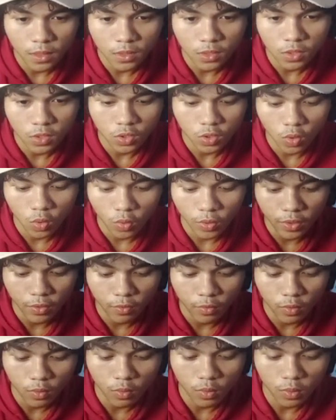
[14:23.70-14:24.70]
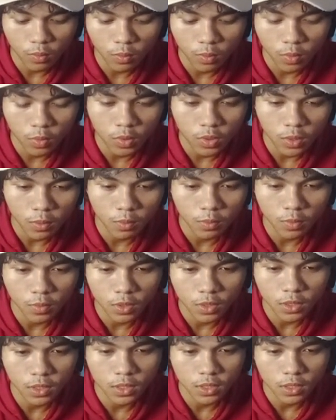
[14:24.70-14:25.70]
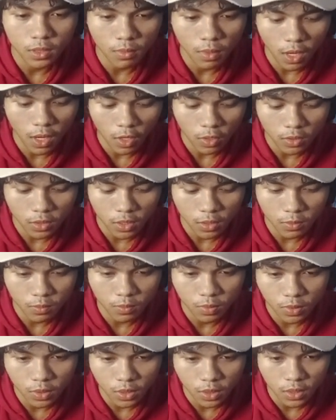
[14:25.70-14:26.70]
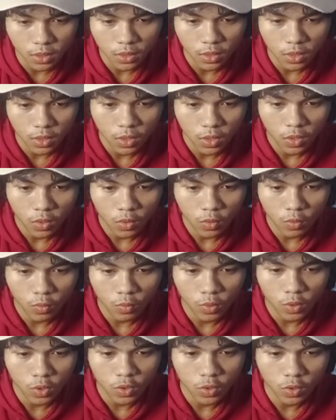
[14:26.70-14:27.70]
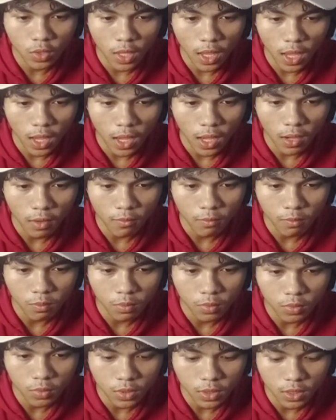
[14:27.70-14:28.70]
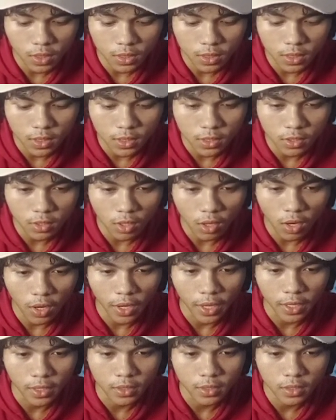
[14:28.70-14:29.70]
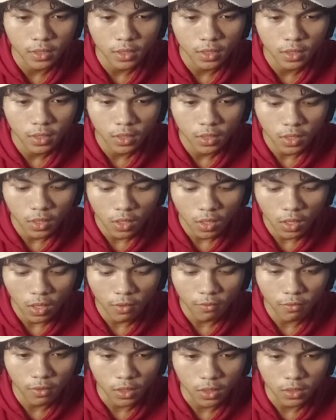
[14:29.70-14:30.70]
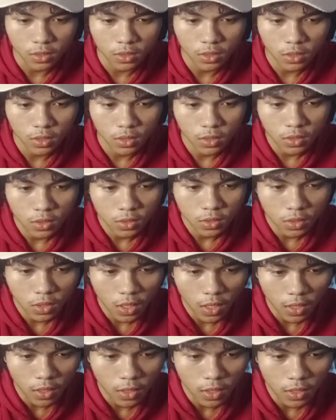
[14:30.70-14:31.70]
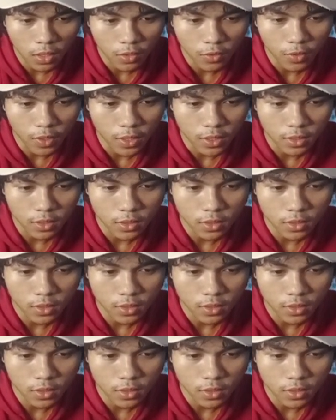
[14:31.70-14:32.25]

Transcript: So if you will put a system out and print, we should have put this inside of it, and then the rest.